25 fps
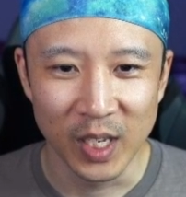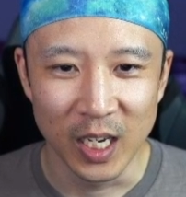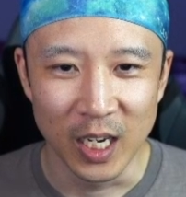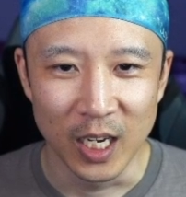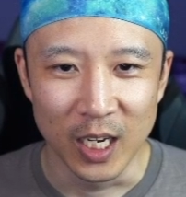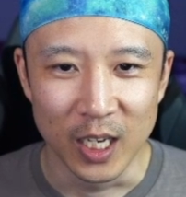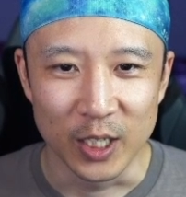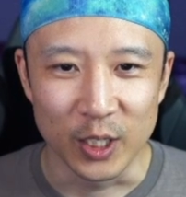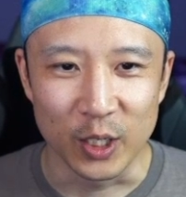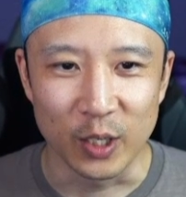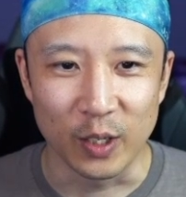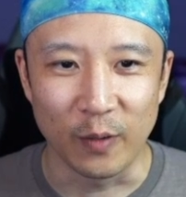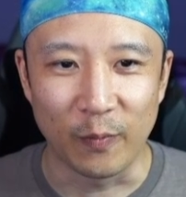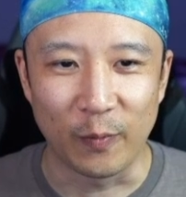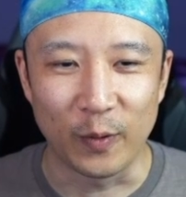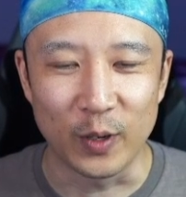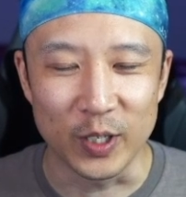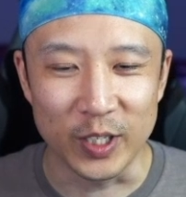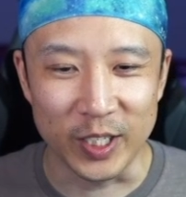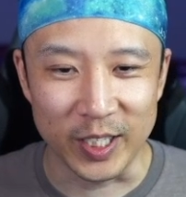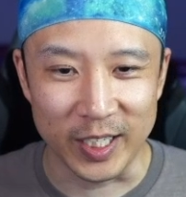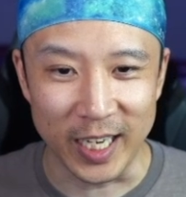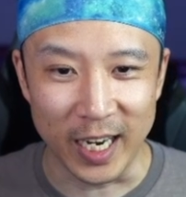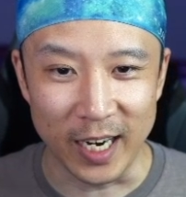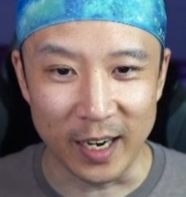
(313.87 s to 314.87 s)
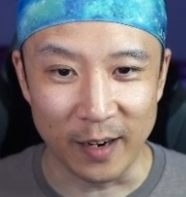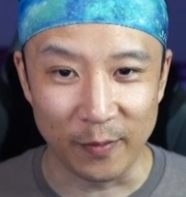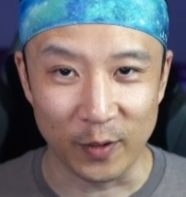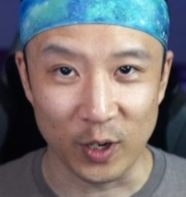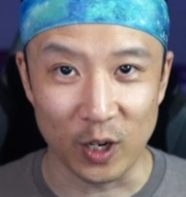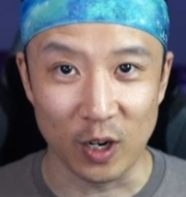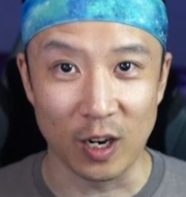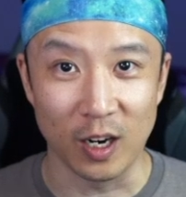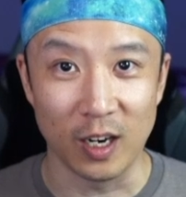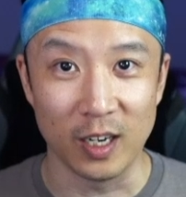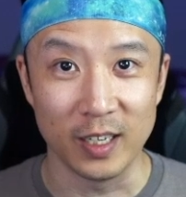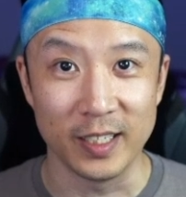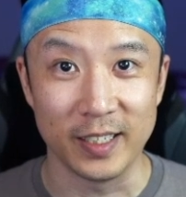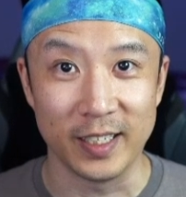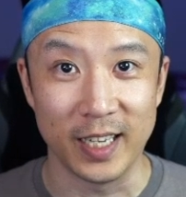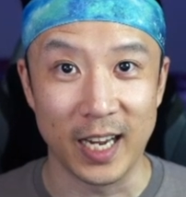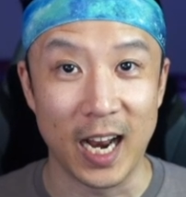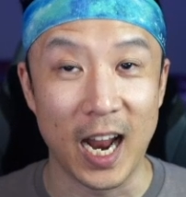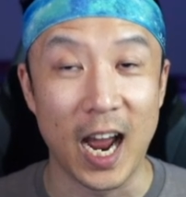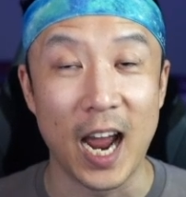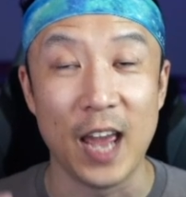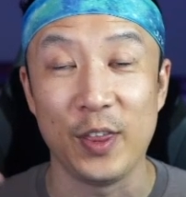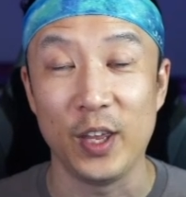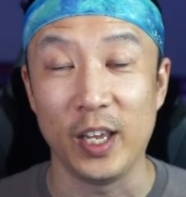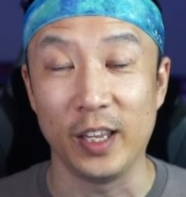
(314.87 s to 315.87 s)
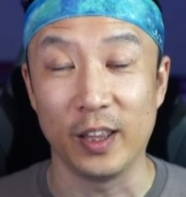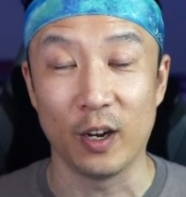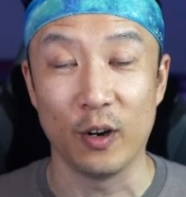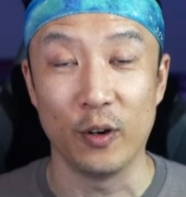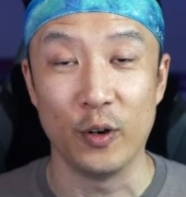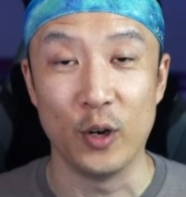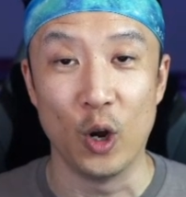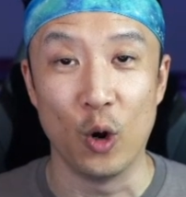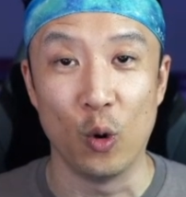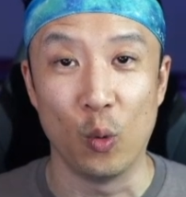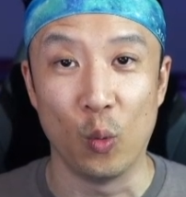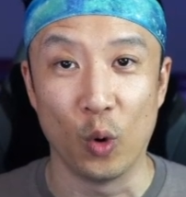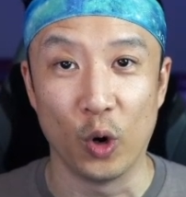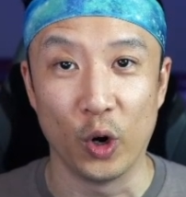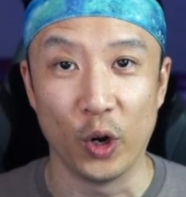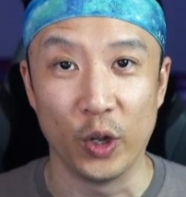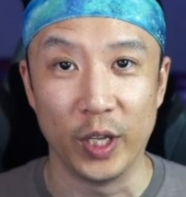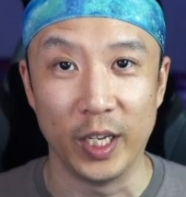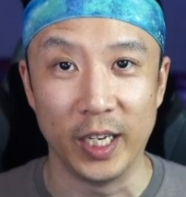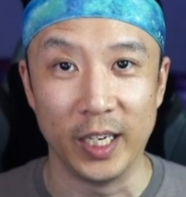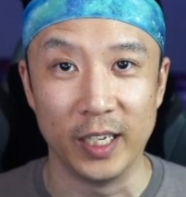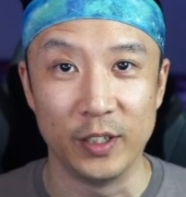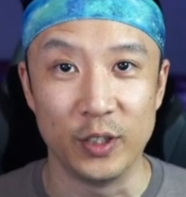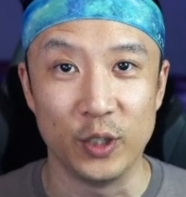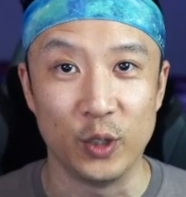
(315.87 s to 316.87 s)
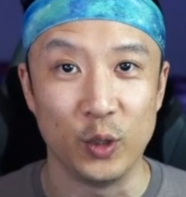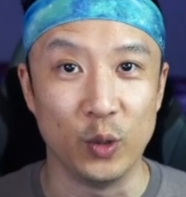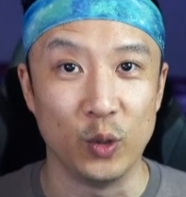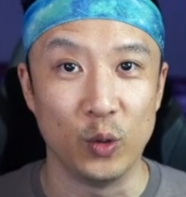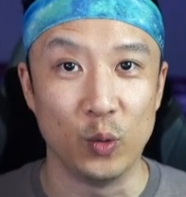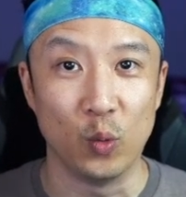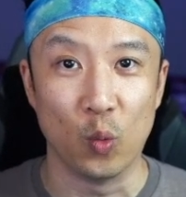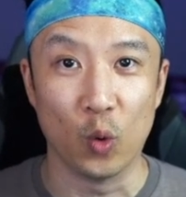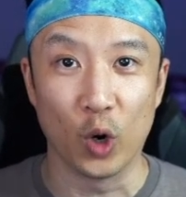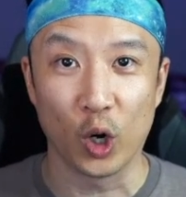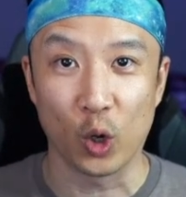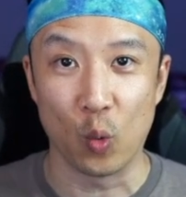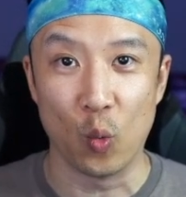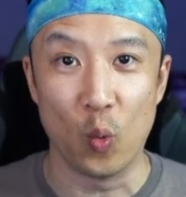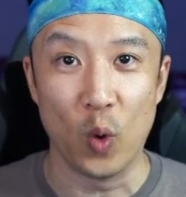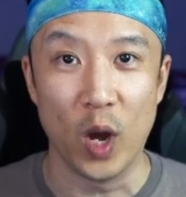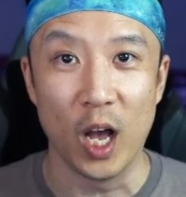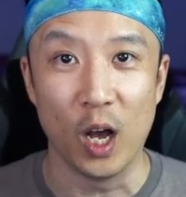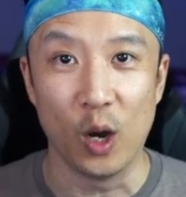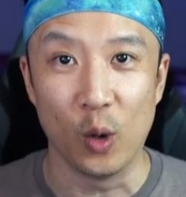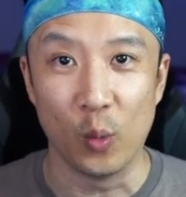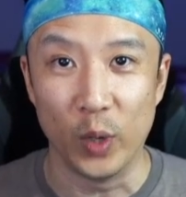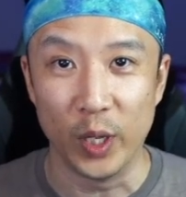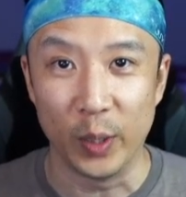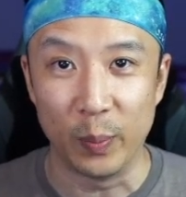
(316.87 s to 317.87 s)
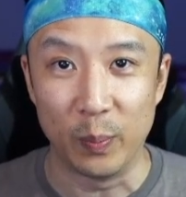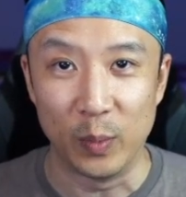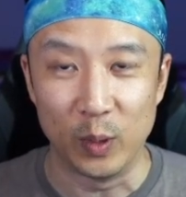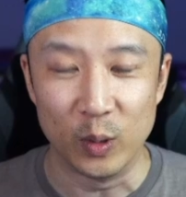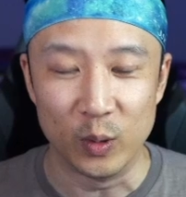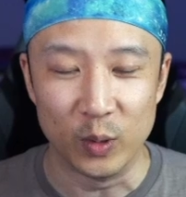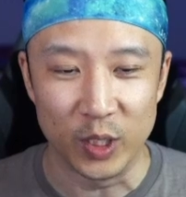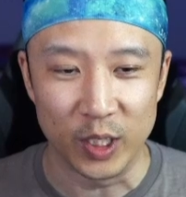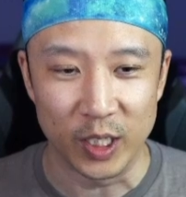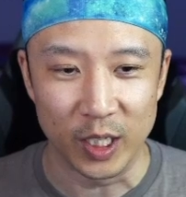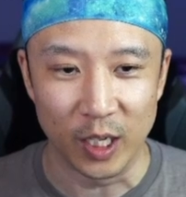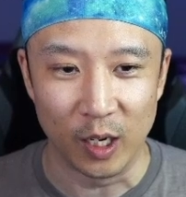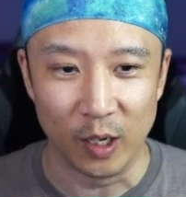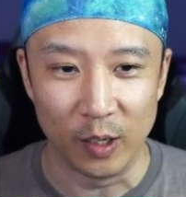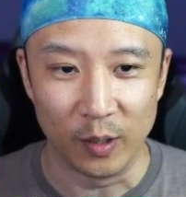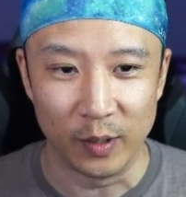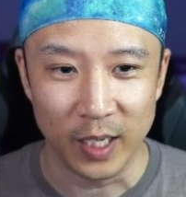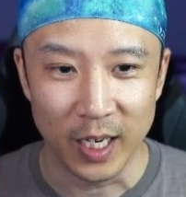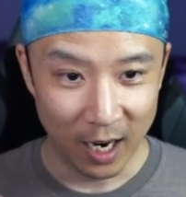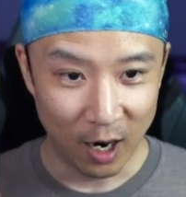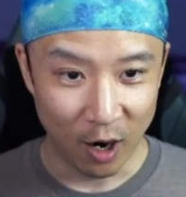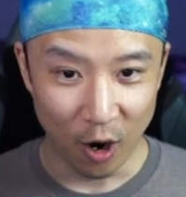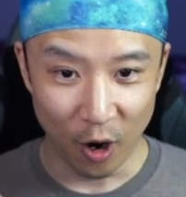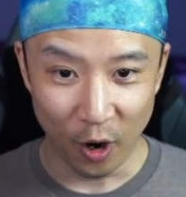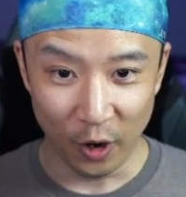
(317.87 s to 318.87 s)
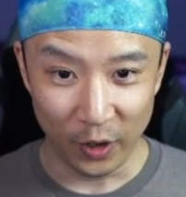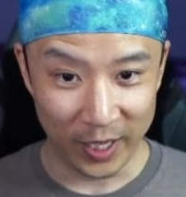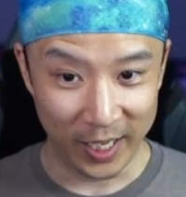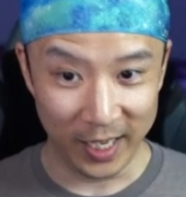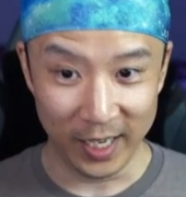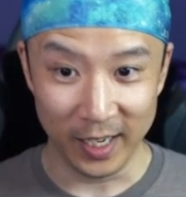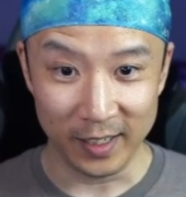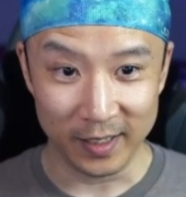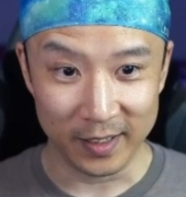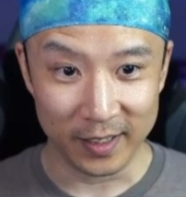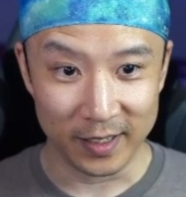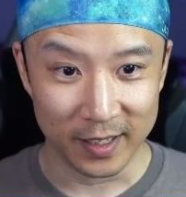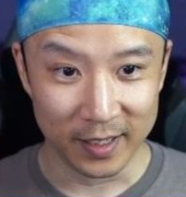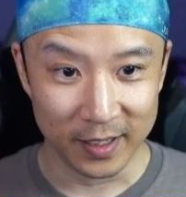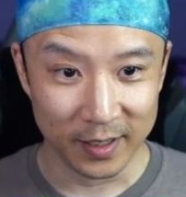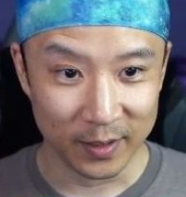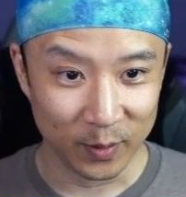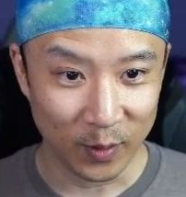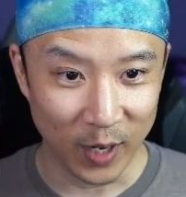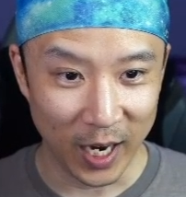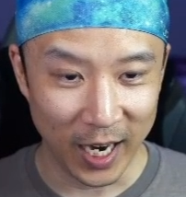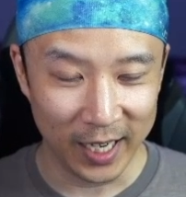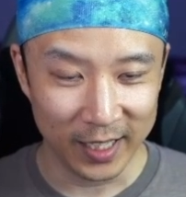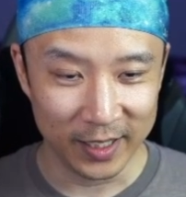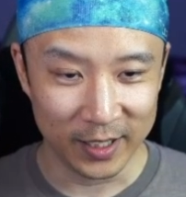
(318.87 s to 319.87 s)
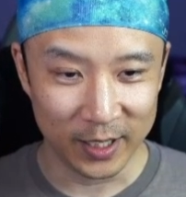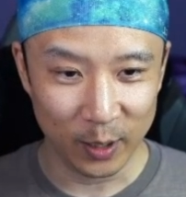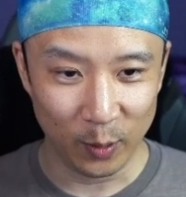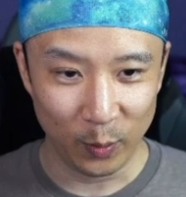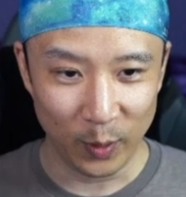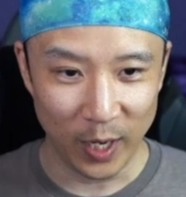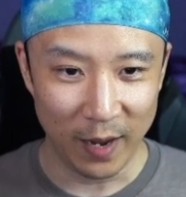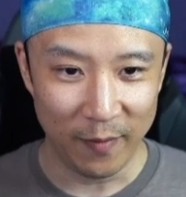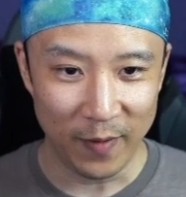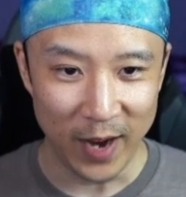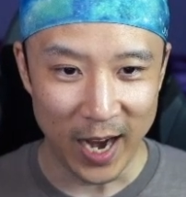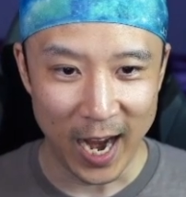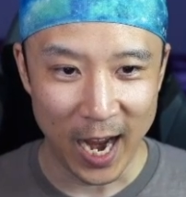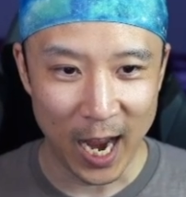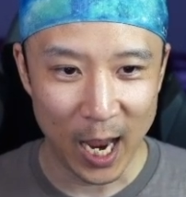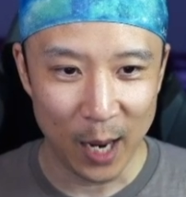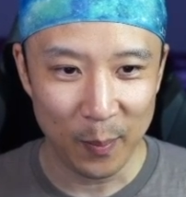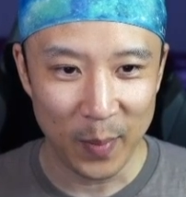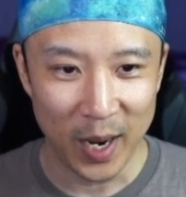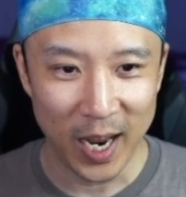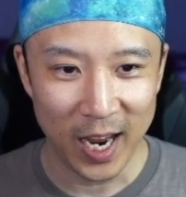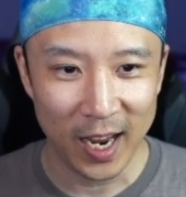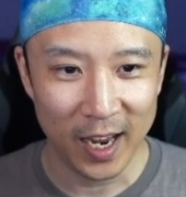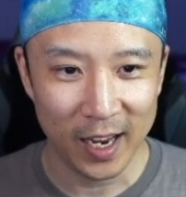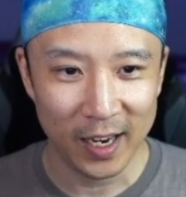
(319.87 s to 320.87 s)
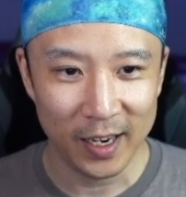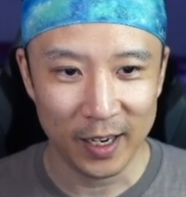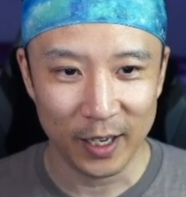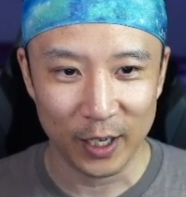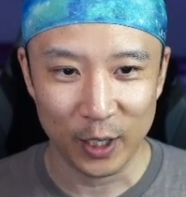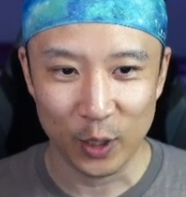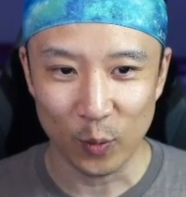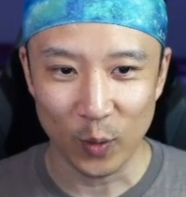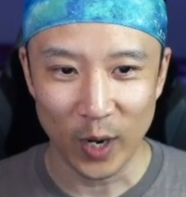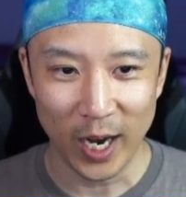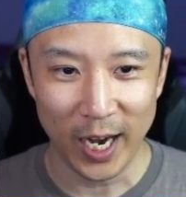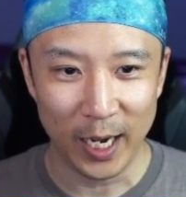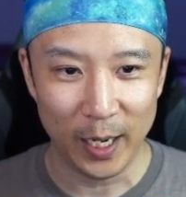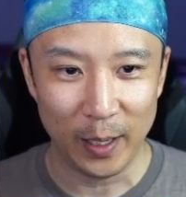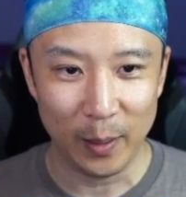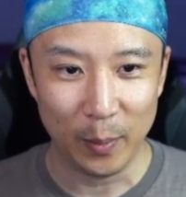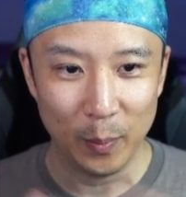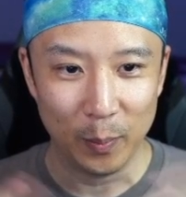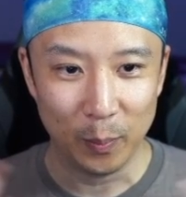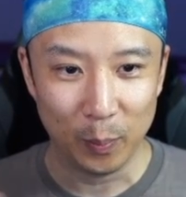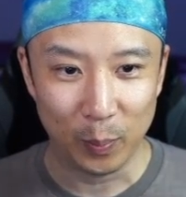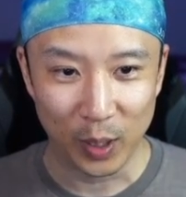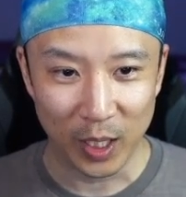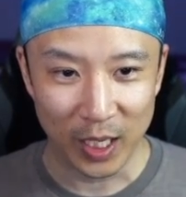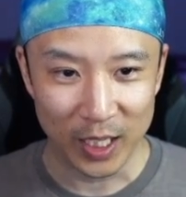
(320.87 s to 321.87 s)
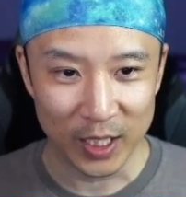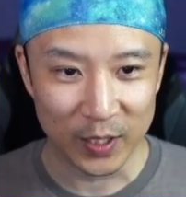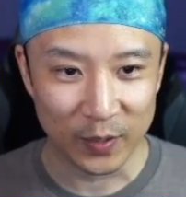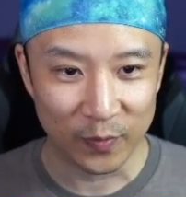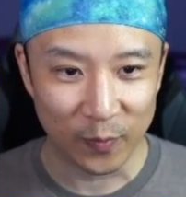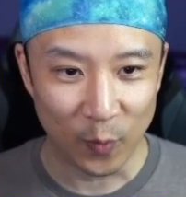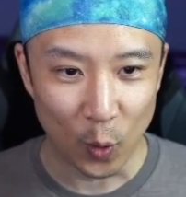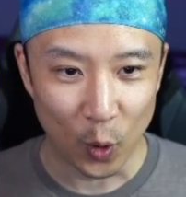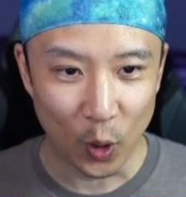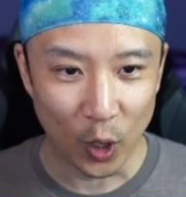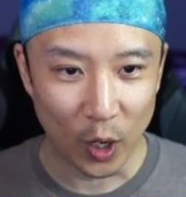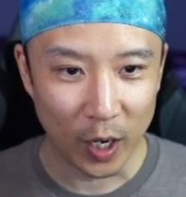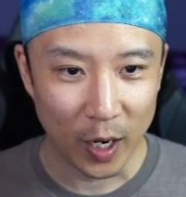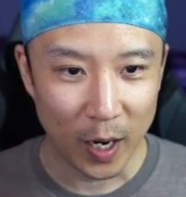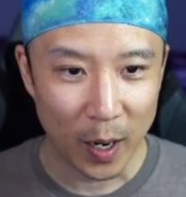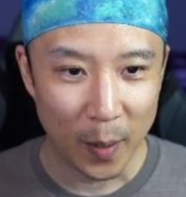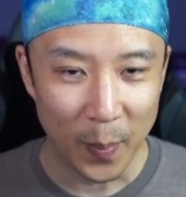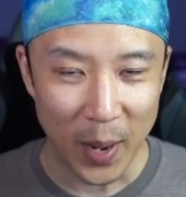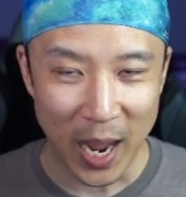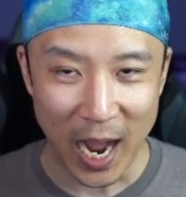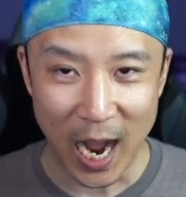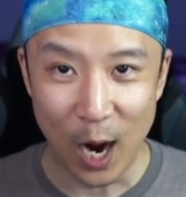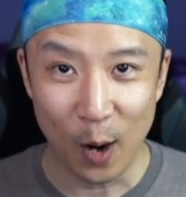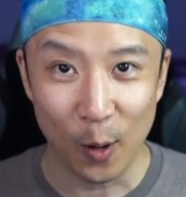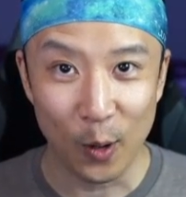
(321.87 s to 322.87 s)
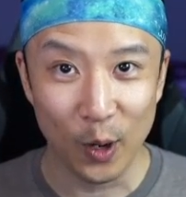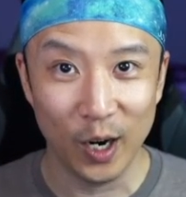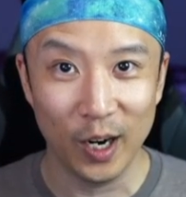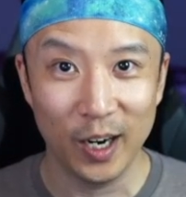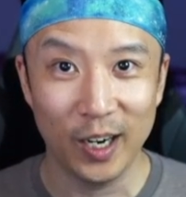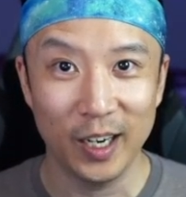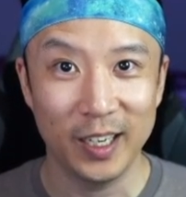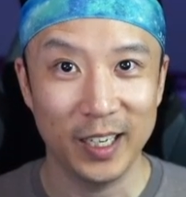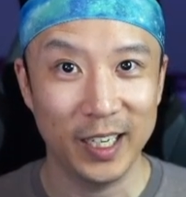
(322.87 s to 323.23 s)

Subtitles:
So the first set of cards that I think they're noteworthy to work well with Moonstone are these, right? So we have Ant-Man, great, +4 power.